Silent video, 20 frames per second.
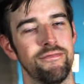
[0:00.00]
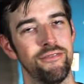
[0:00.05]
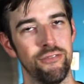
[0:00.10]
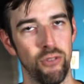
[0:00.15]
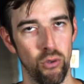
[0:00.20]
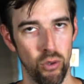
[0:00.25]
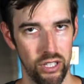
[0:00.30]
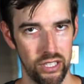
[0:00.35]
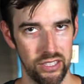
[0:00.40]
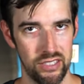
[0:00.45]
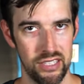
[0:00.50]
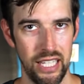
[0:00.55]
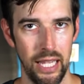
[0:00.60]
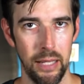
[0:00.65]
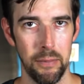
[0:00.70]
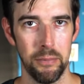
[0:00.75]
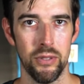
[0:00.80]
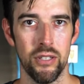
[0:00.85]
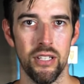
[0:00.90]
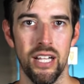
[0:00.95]
for
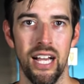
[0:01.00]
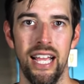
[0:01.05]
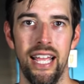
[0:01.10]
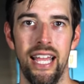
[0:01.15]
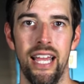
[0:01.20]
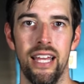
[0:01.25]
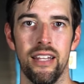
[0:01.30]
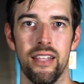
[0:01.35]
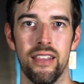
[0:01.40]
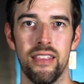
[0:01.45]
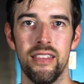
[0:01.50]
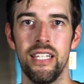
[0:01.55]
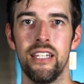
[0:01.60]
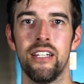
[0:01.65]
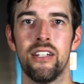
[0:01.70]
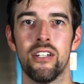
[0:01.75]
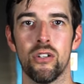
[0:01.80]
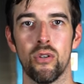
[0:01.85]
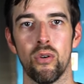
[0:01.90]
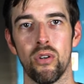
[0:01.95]
example, I had a
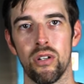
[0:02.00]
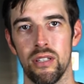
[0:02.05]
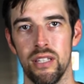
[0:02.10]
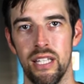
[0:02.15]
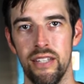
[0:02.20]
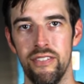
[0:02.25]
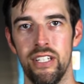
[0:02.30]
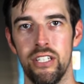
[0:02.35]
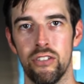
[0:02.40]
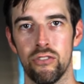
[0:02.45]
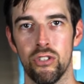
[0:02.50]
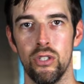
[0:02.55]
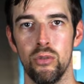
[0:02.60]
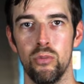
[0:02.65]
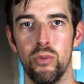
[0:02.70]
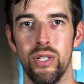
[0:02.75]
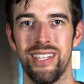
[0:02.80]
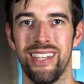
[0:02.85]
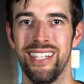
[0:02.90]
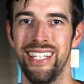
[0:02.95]
theater or living
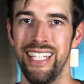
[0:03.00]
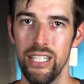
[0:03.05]
room with